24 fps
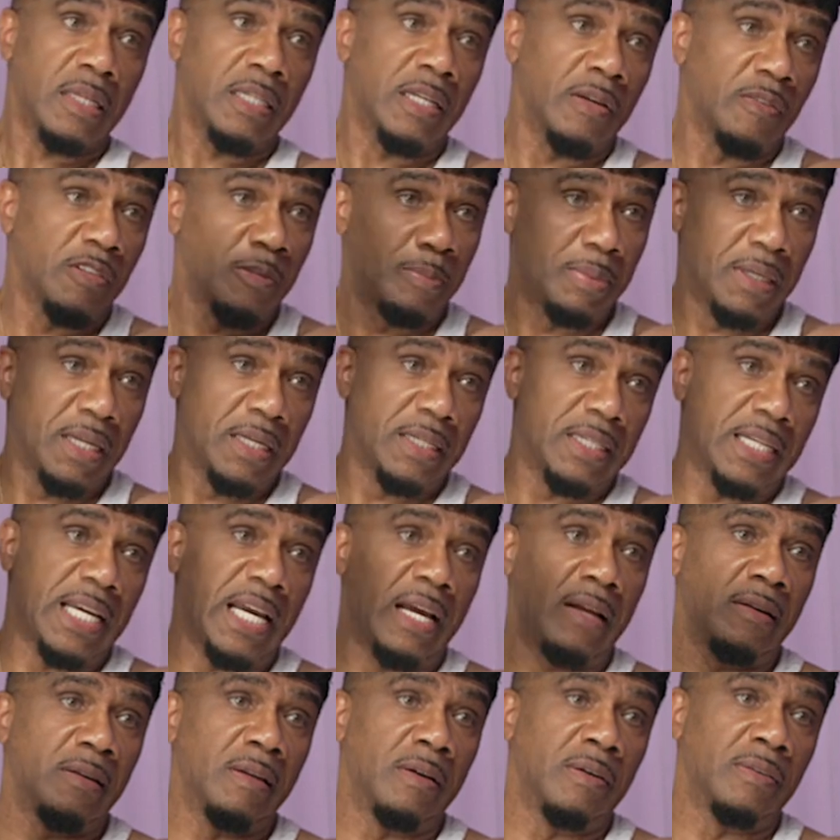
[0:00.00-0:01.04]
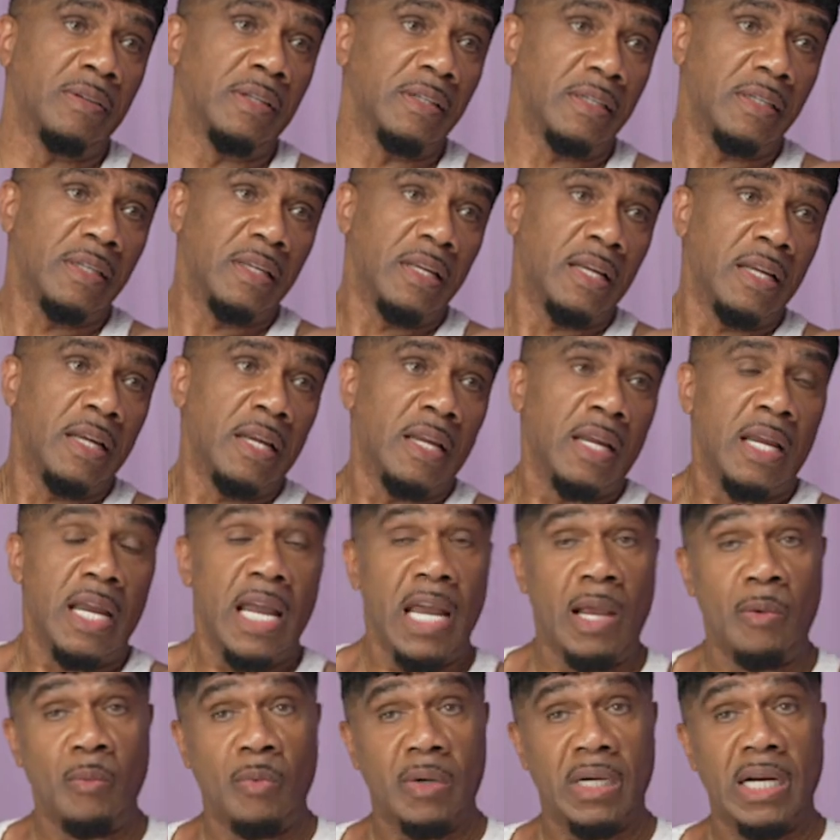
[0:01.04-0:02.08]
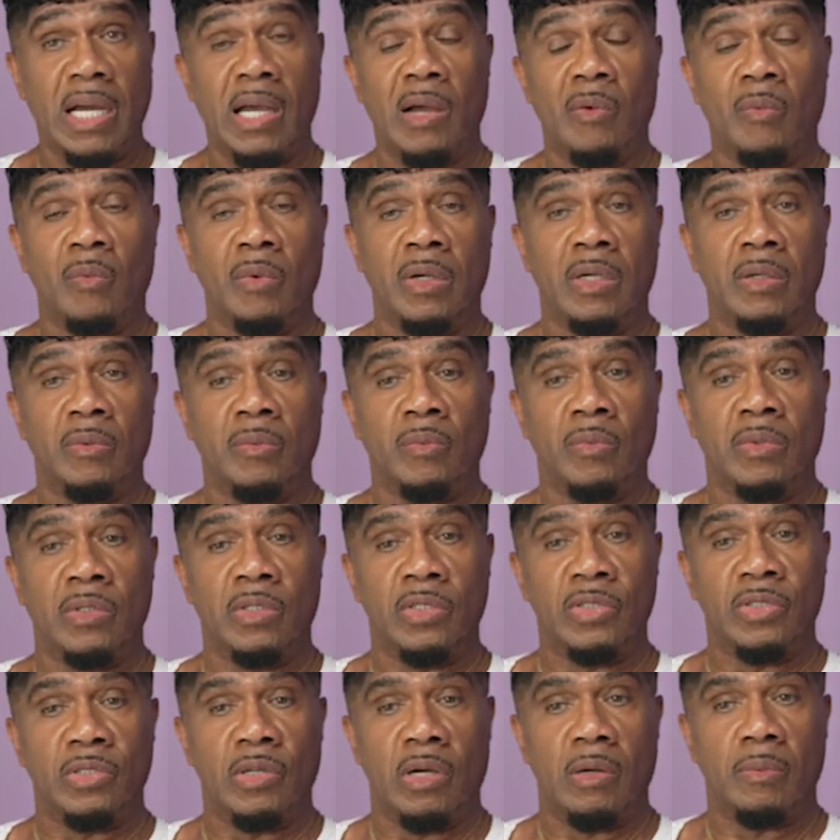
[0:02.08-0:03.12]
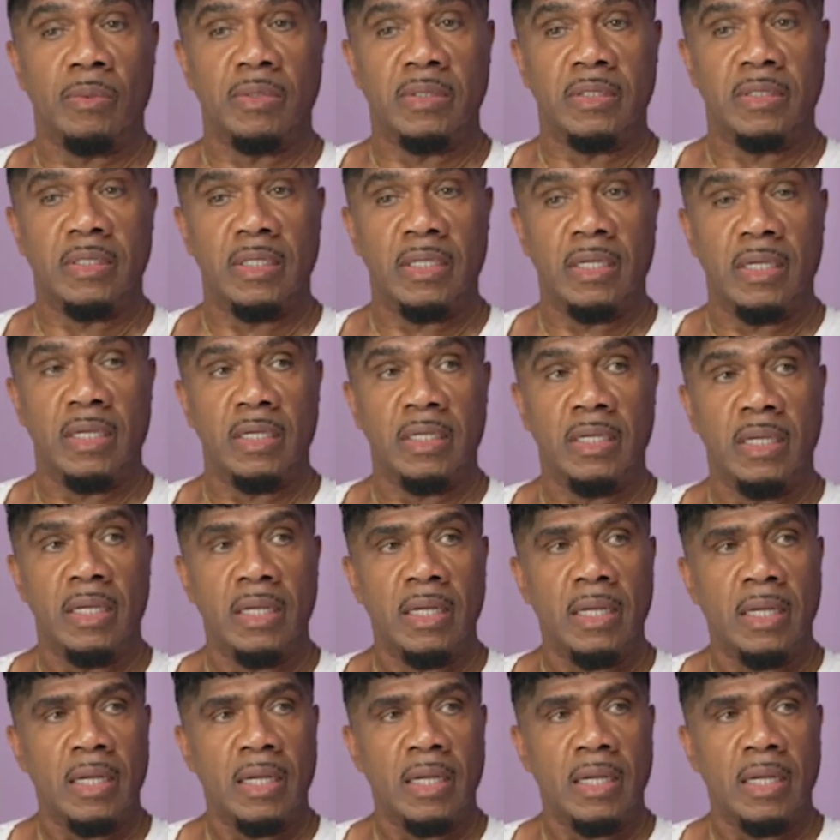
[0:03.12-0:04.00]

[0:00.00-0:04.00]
They was being downloaded. And when I when when the song was done,